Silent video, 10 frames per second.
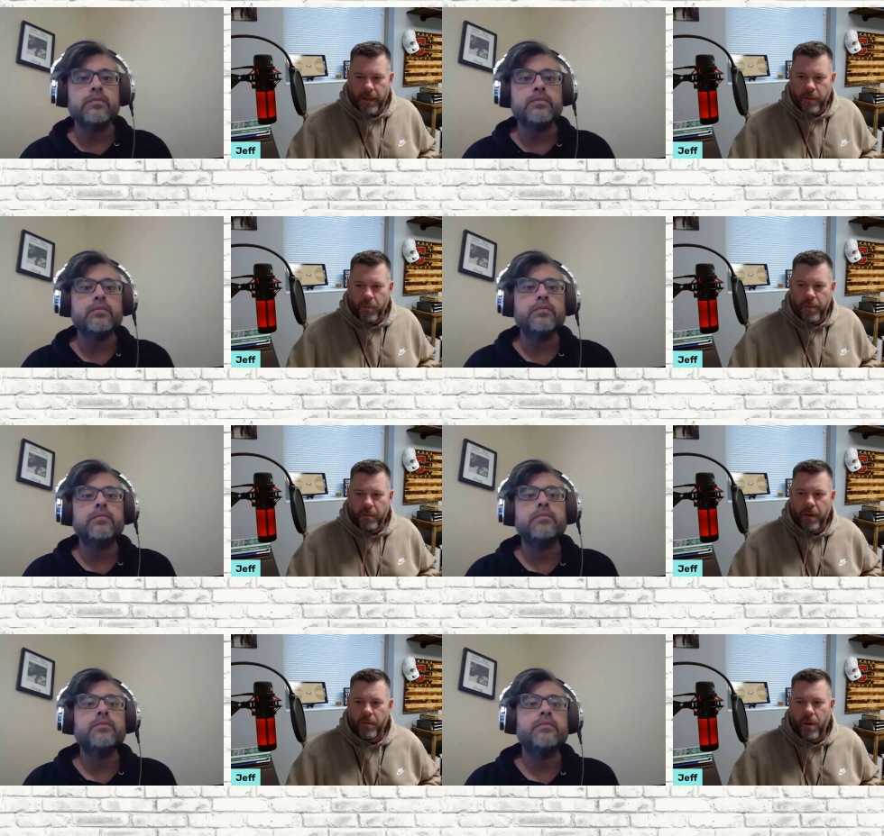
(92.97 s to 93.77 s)
Speaker 1: and then we'll
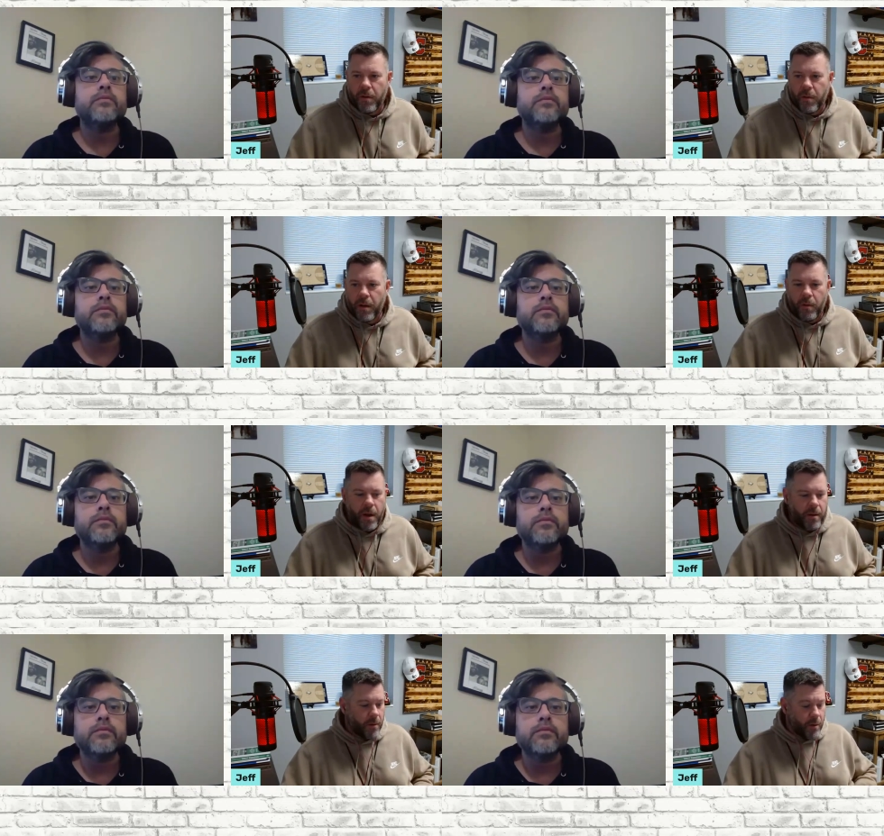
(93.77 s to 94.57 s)
be ready to rock right
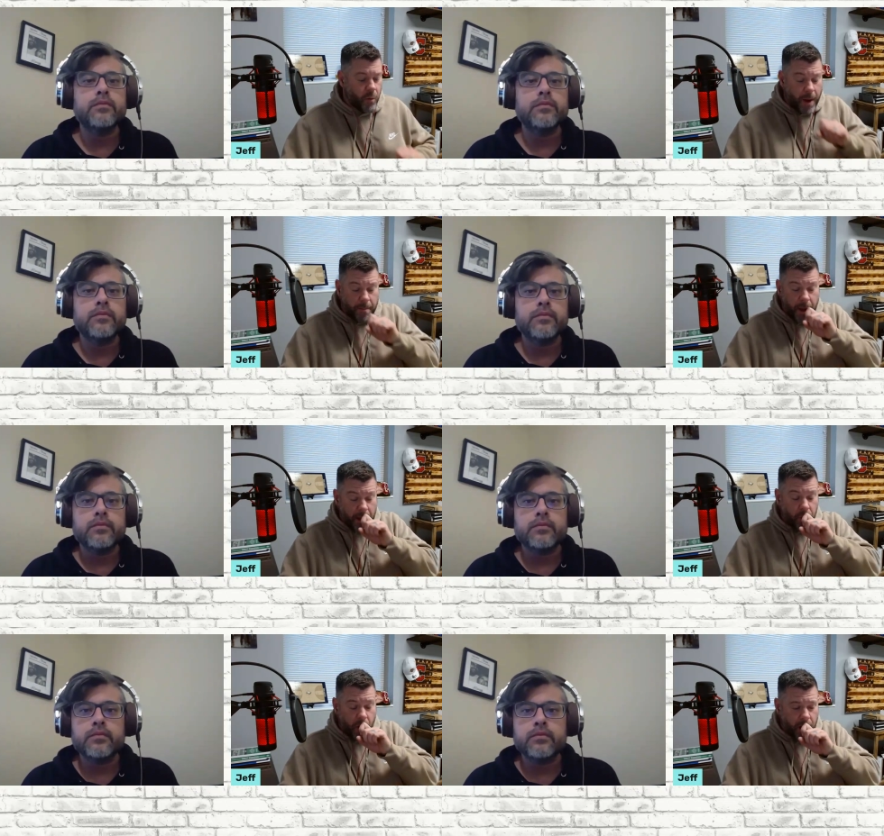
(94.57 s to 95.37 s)
right right
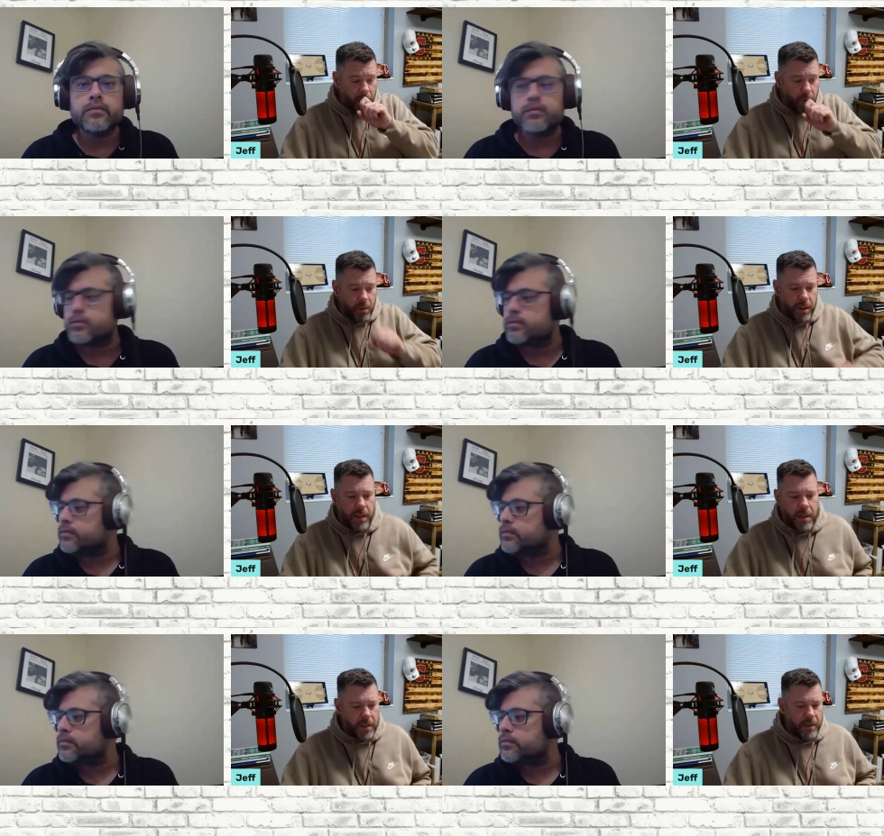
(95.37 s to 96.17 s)
back, rock and roll
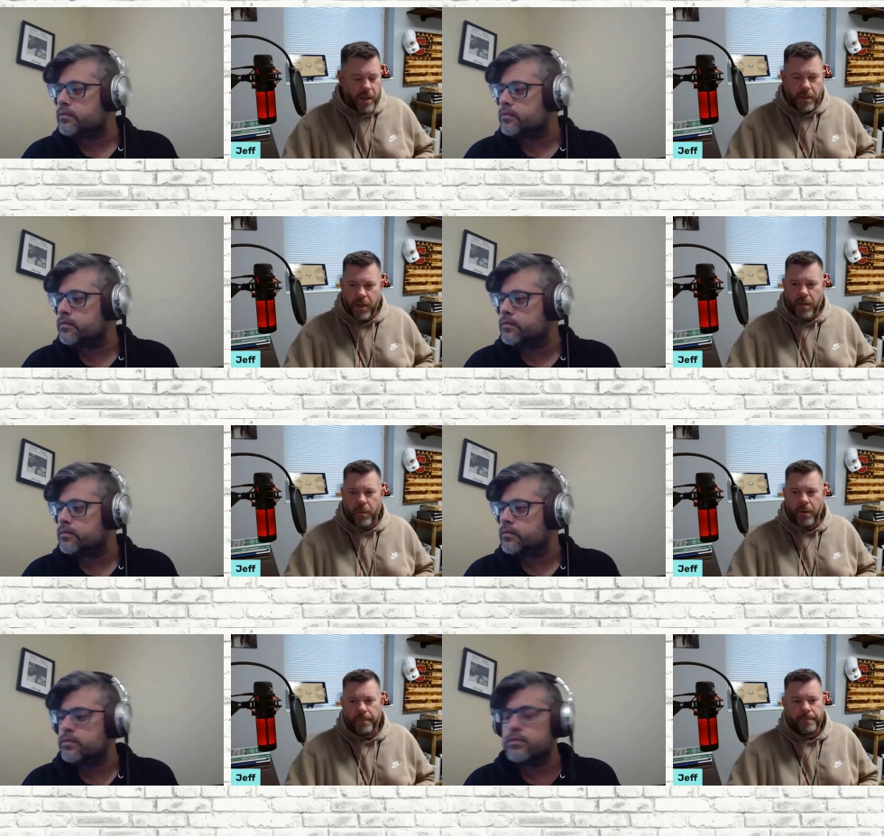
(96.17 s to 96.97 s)
again in uh,
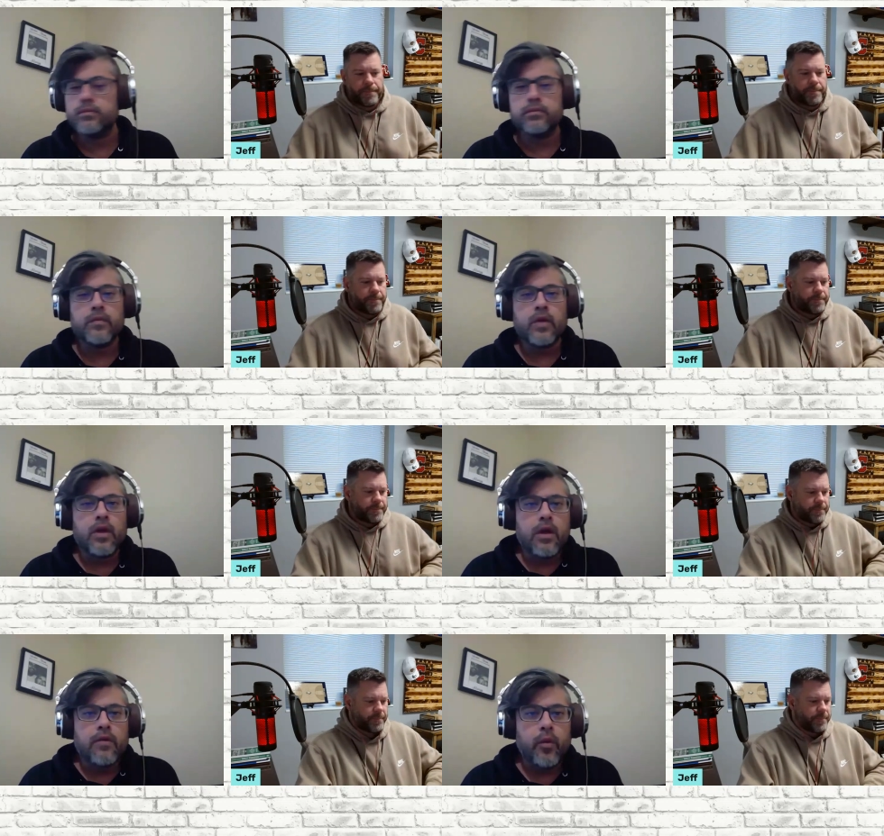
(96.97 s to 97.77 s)
January.
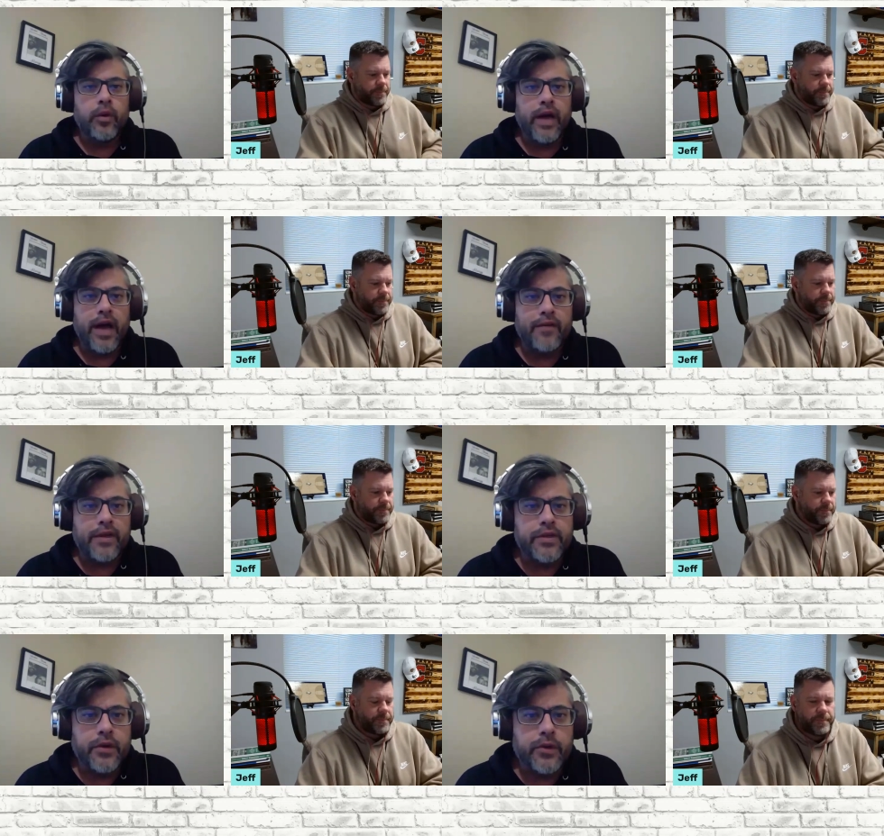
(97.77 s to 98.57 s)
Speaker 2: Before we dive
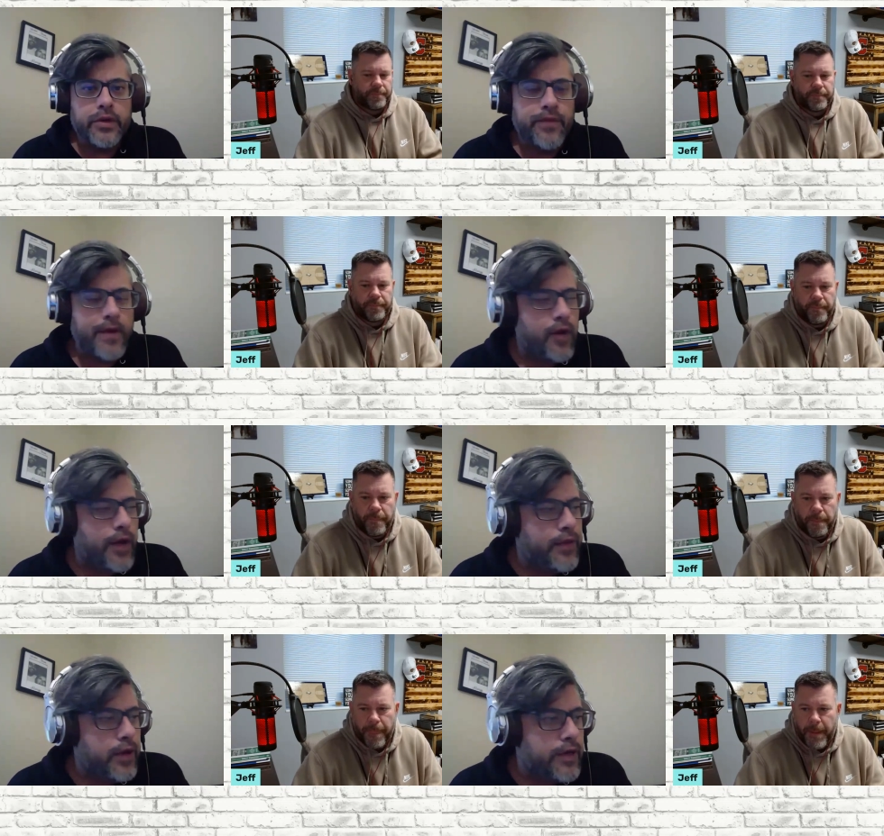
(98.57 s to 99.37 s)
into it, do us a favor
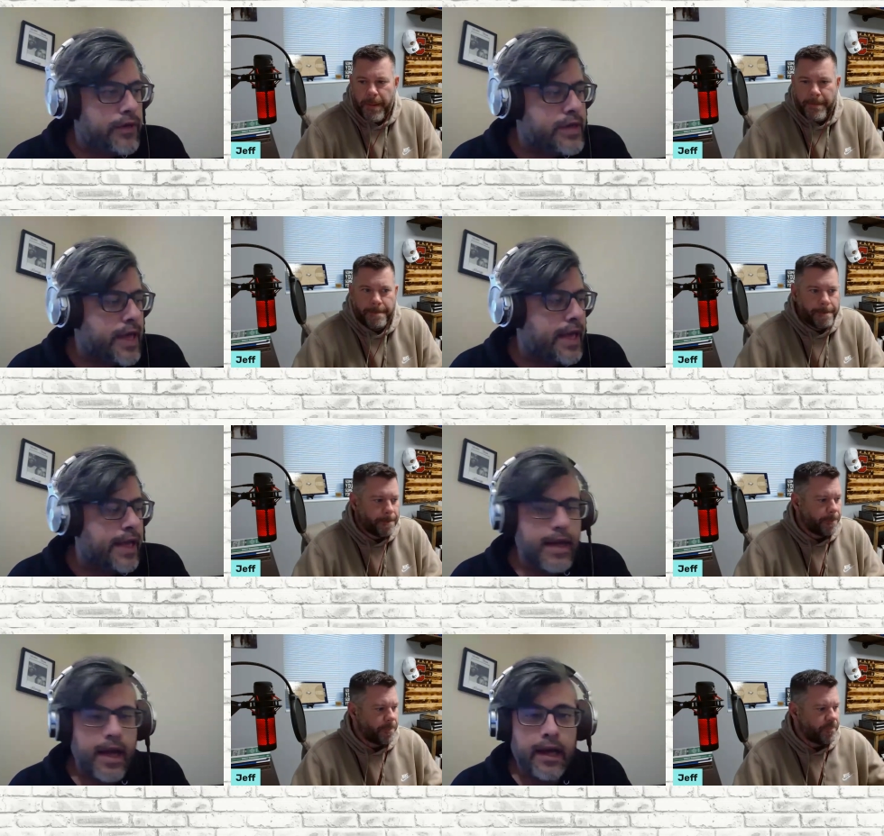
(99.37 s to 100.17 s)
out there, give us
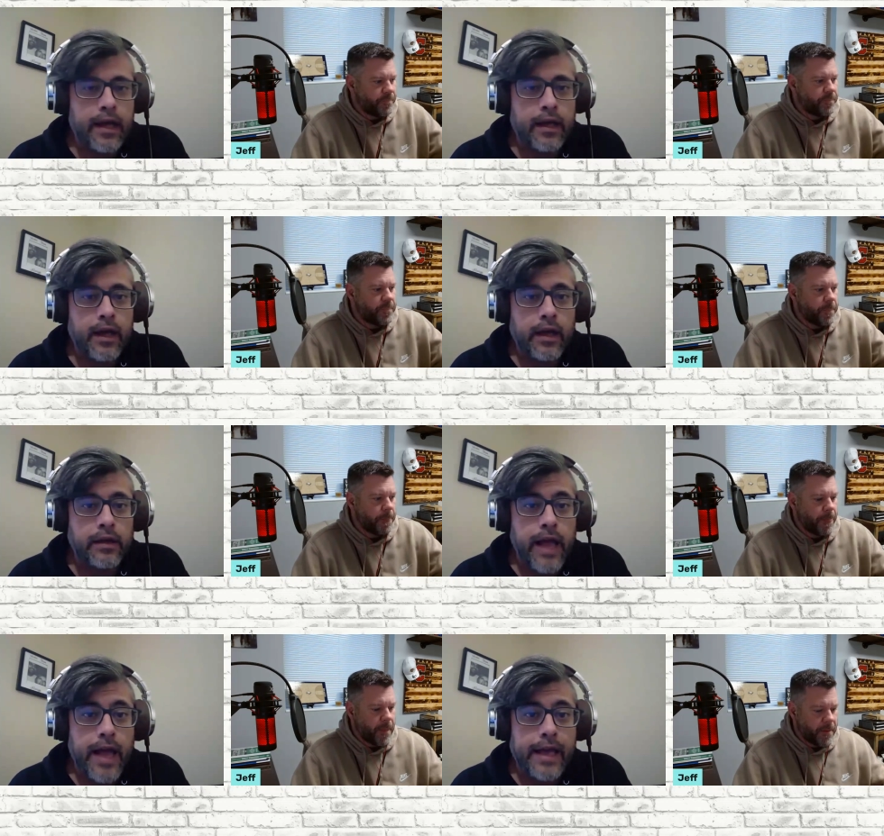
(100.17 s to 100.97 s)
a, uh, a
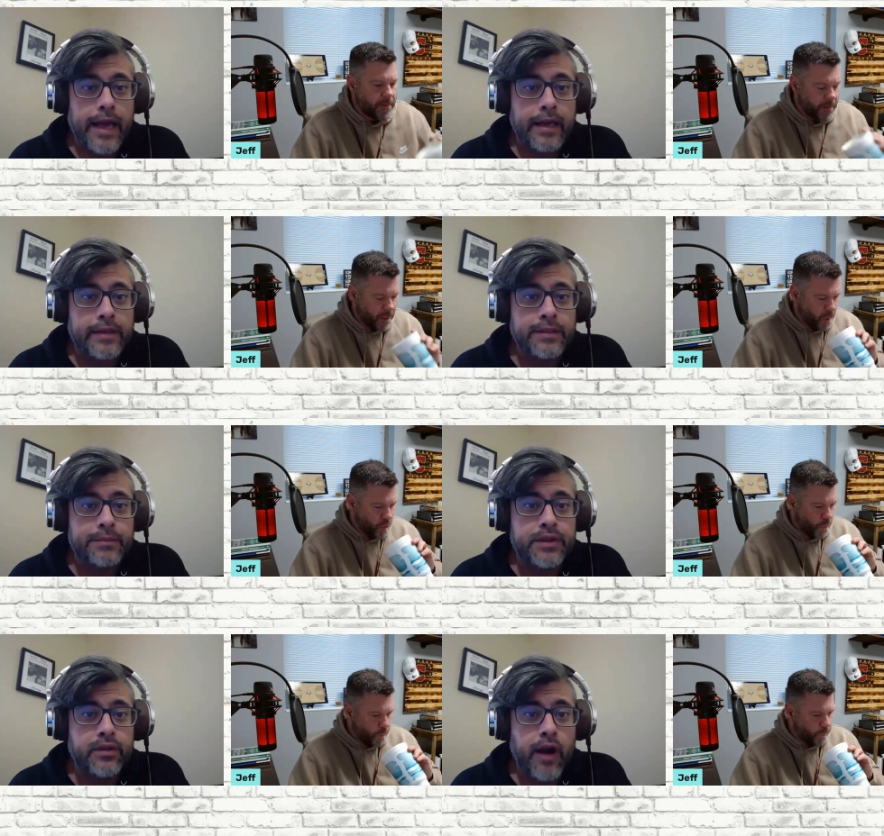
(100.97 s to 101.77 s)
like and a
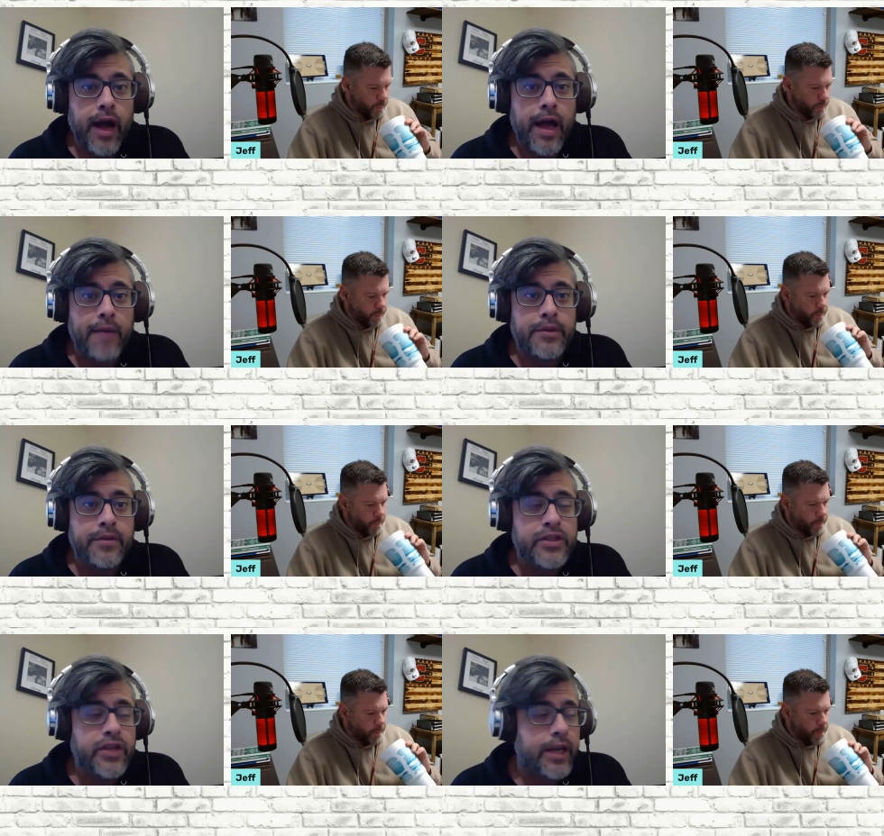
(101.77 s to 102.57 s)
subscribe
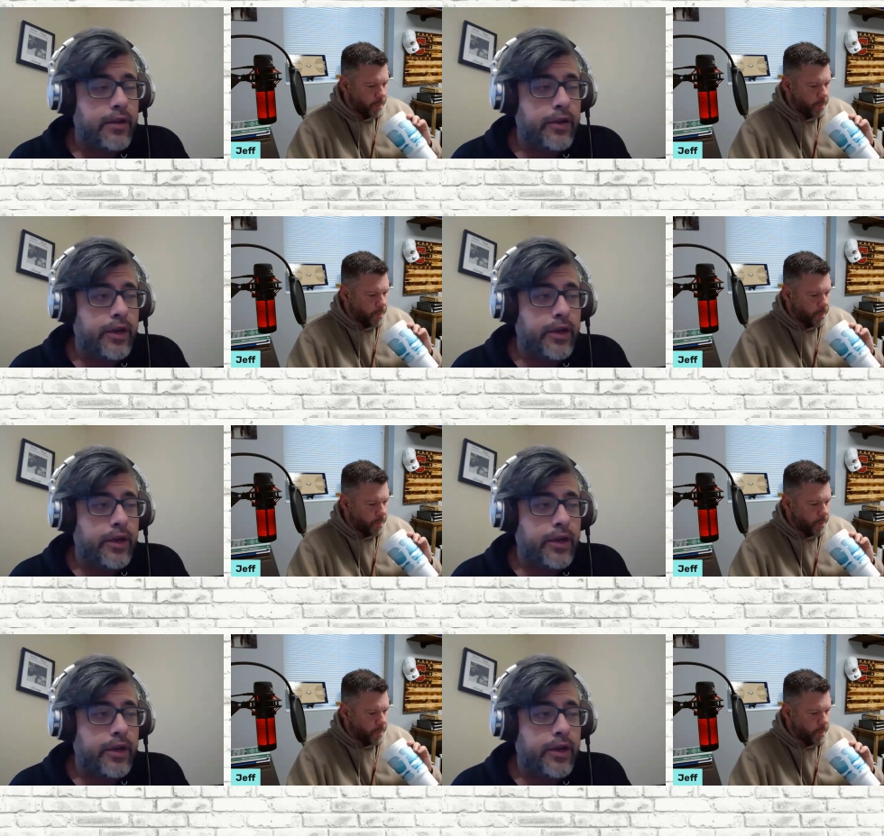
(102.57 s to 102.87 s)
to the channel